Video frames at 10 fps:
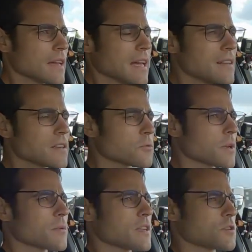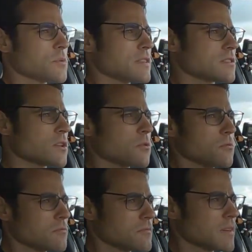and the 21-inch wheels. So,
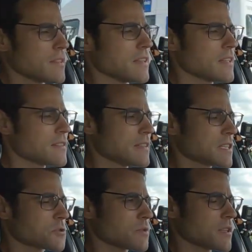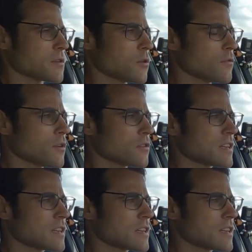and that naturally and overall